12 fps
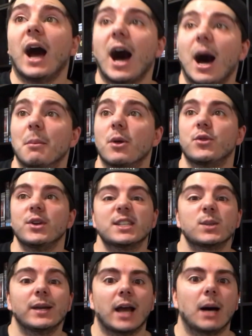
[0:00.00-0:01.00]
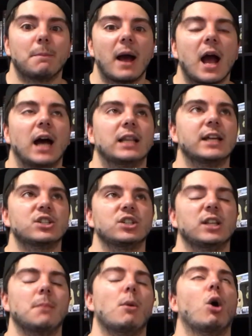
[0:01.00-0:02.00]
um, this week,
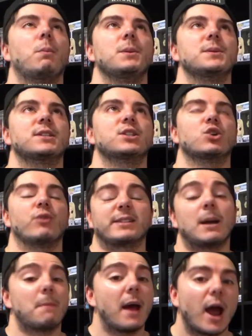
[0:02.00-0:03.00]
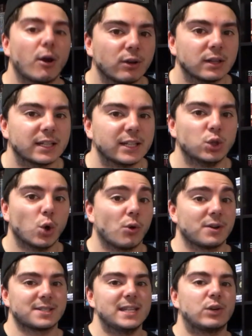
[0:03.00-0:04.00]
allegedly, I'm hoping this is correct. Apparently,
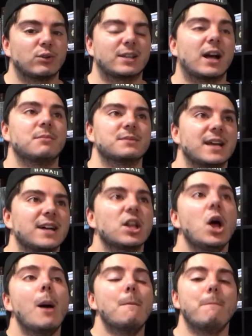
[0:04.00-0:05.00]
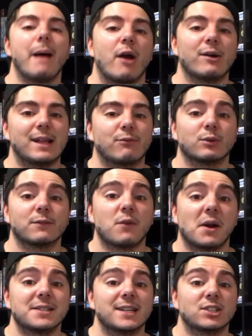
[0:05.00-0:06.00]
Nora's secret comes out. Barry and everyone
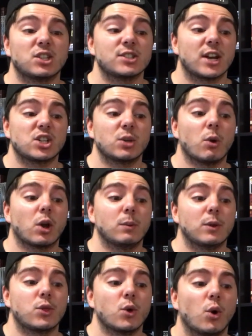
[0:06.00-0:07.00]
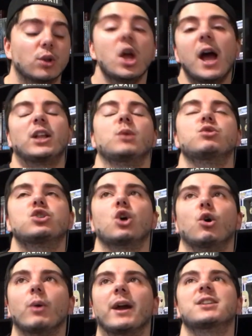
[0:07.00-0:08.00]
finds out that she's actually working with Thawne, and I'm
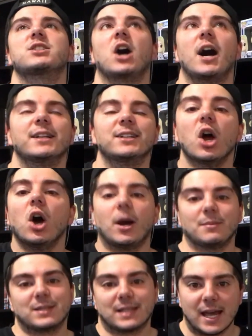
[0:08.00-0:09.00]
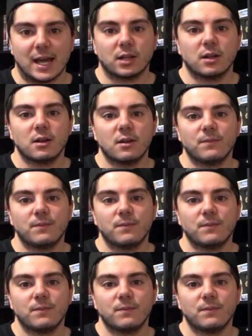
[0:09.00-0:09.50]
so excited. I'm scared,